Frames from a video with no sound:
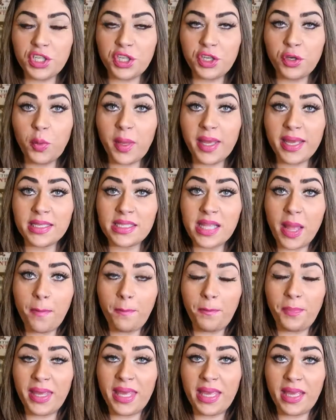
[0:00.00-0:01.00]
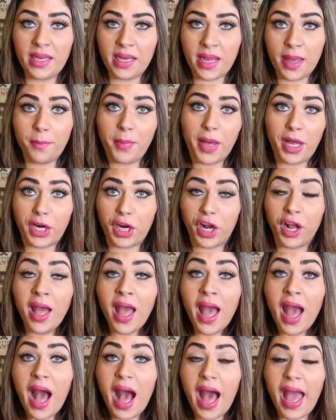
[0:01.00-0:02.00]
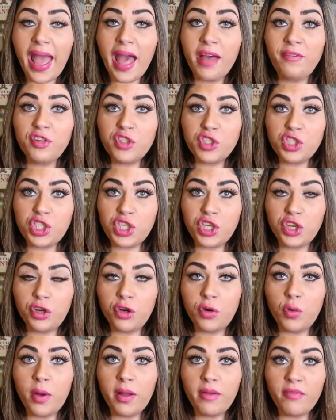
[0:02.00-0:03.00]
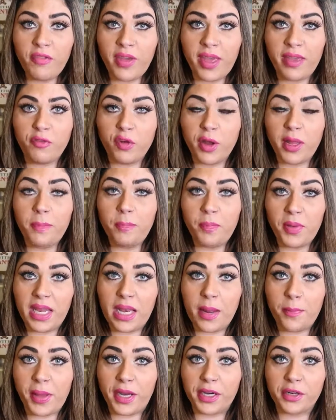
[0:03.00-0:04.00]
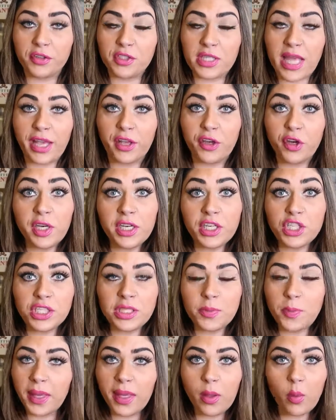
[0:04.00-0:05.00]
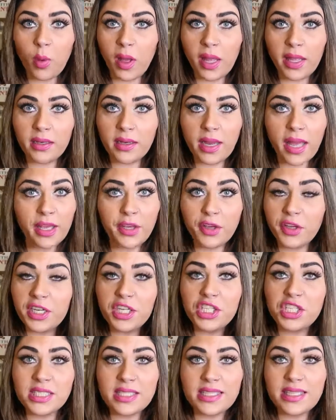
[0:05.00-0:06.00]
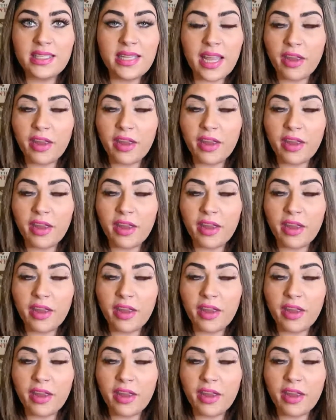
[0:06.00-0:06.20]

2 is peanut butter. I have 2 favorite peanut butters. I couldn't just pick one. I couldn't just